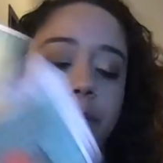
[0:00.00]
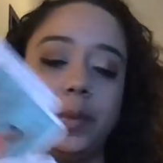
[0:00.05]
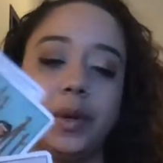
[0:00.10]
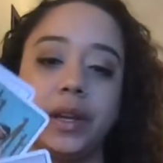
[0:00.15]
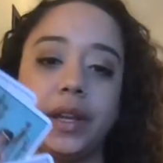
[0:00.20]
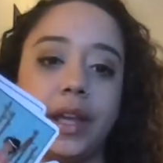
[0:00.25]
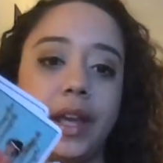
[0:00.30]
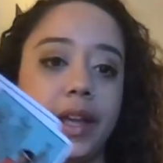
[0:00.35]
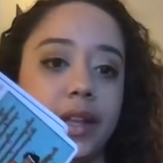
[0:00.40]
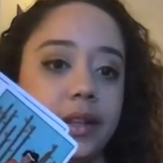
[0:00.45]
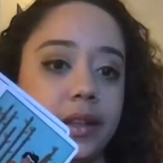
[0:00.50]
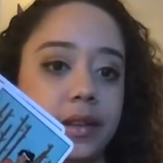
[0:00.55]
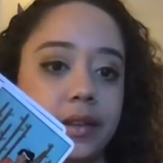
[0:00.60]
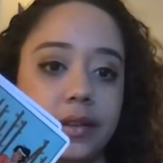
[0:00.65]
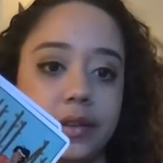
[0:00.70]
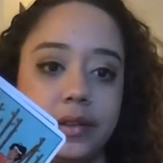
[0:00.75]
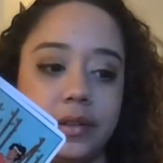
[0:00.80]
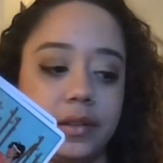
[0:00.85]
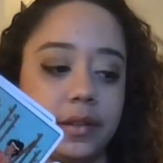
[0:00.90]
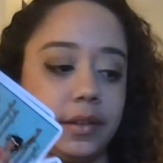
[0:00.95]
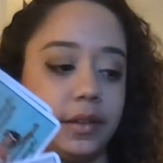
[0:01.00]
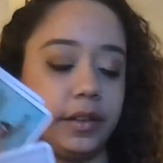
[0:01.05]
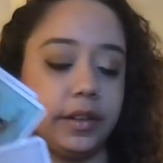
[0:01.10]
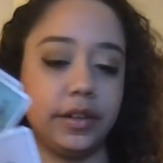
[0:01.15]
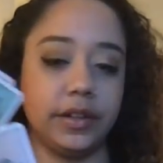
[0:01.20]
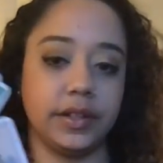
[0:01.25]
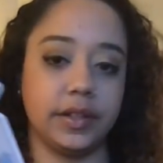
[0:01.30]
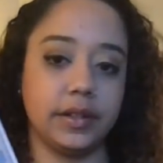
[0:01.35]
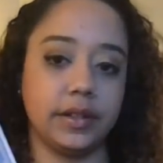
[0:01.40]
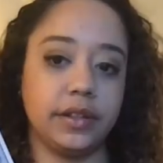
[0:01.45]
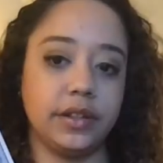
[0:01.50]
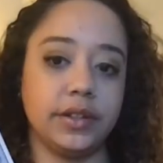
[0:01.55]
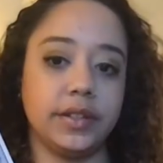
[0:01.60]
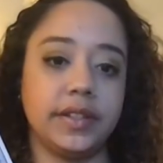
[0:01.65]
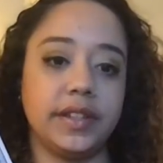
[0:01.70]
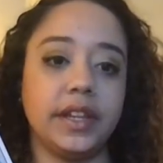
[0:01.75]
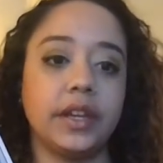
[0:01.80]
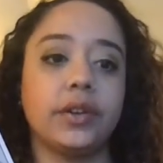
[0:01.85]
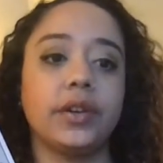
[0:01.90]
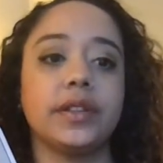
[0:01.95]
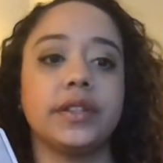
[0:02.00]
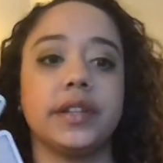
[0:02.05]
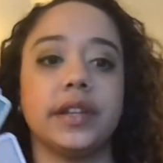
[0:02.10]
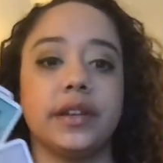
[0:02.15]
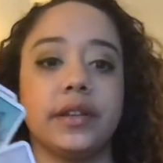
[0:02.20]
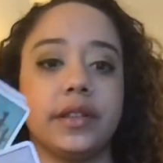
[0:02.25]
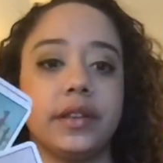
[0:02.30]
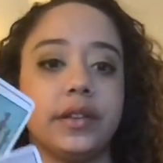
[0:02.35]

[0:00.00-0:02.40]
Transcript: but again, There's secrets here.